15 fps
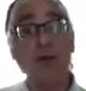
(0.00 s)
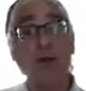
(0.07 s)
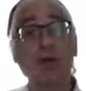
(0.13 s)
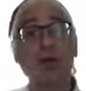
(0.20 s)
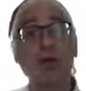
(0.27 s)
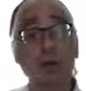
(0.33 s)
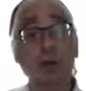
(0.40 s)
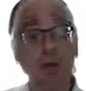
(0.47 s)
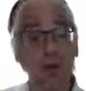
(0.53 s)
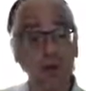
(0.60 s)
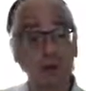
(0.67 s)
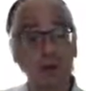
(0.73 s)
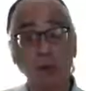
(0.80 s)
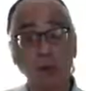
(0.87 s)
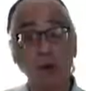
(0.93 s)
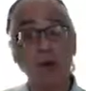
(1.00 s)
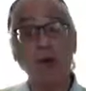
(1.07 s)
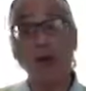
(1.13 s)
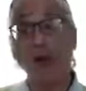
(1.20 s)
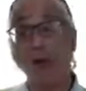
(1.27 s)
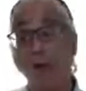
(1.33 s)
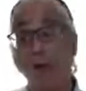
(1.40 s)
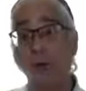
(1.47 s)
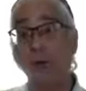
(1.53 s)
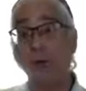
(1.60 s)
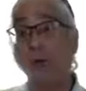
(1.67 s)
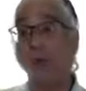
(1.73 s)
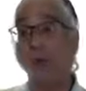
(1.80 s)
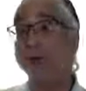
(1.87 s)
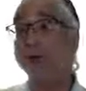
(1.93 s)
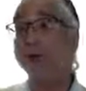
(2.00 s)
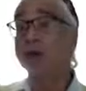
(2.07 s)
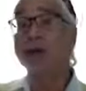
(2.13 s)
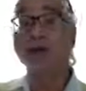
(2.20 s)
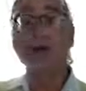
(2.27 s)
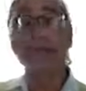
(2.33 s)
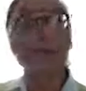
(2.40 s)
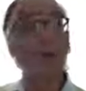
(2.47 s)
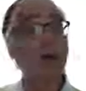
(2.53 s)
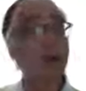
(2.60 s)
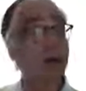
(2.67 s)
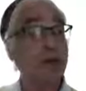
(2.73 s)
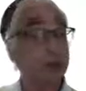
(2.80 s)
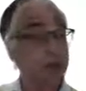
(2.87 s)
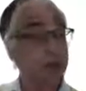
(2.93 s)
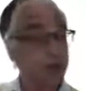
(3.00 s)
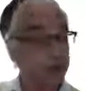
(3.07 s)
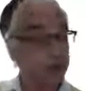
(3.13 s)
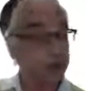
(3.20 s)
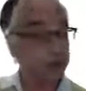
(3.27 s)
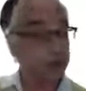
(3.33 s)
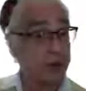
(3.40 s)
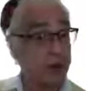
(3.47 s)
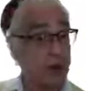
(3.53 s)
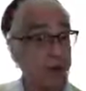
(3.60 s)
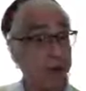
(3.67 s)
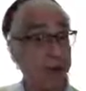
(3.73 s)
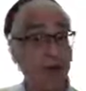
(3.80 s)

of the cell, in the brain, out of the brain, doesn't redeposit the toxic